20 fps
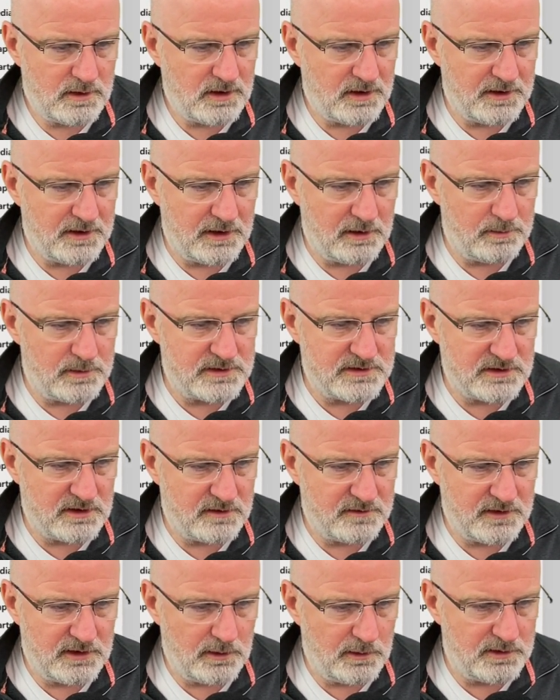I can't help
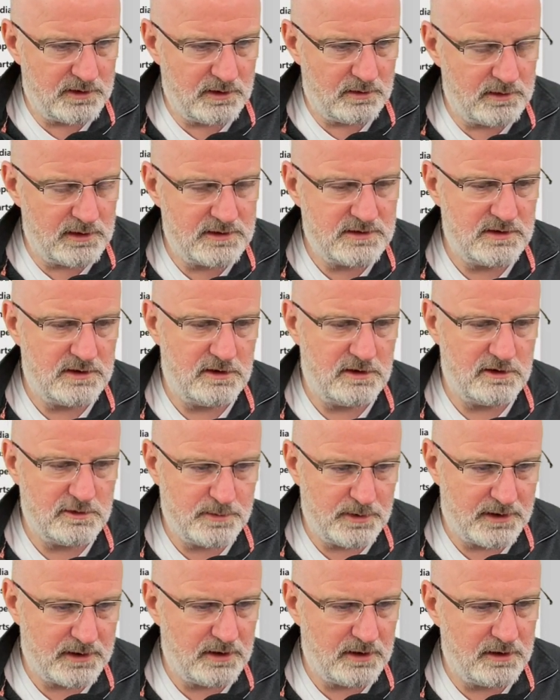myself. I know I don't need to do
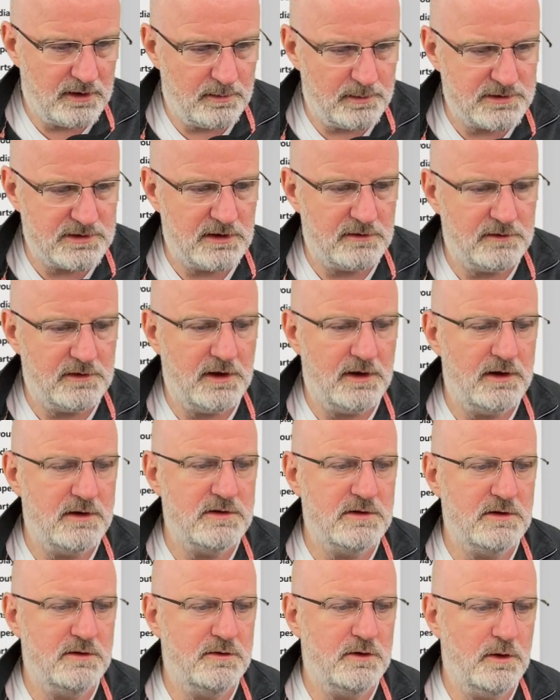this, but I can't help myself
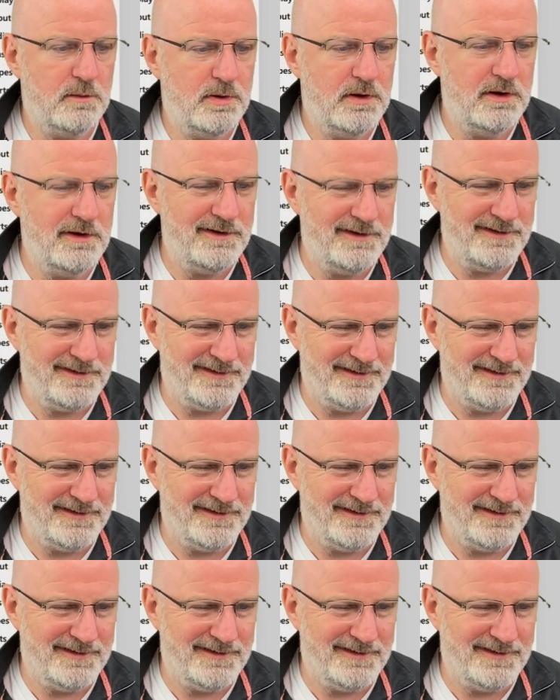lining stuff up.